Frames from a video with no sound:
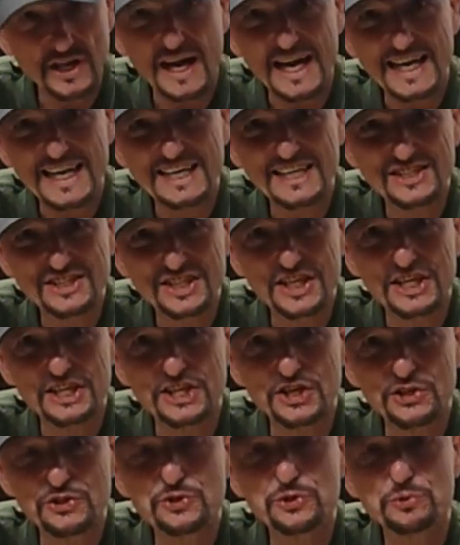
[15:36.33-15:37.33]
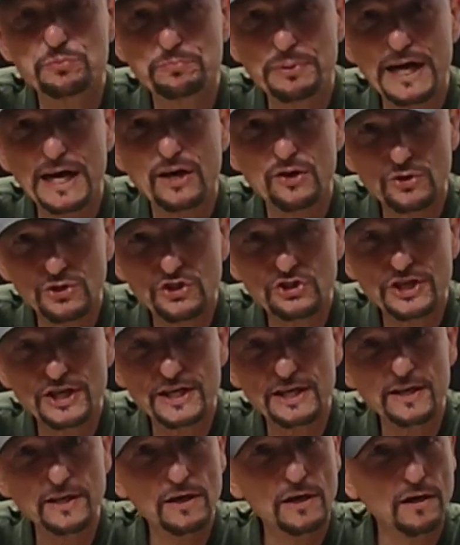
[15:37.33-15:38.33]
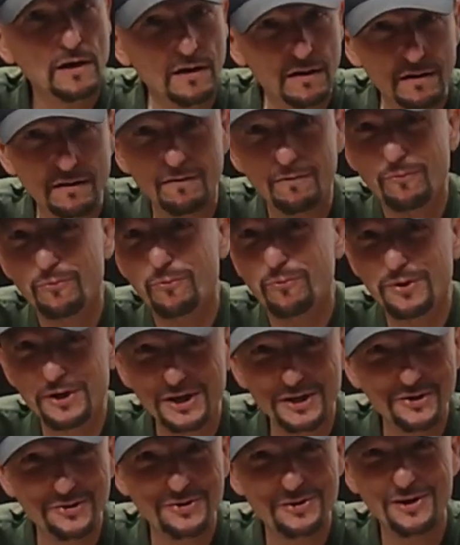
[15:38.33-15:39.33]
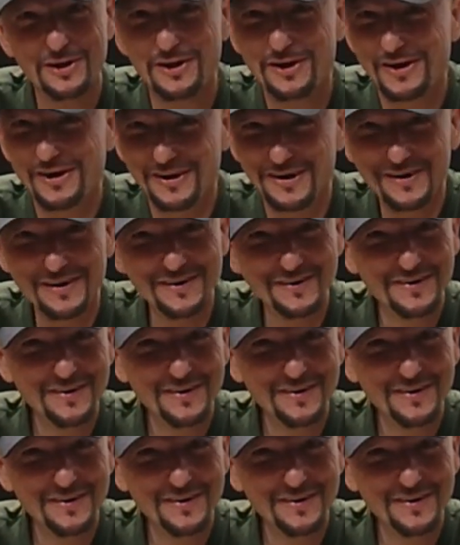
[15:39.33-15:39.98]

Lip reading: I continued to powder shake all winter long,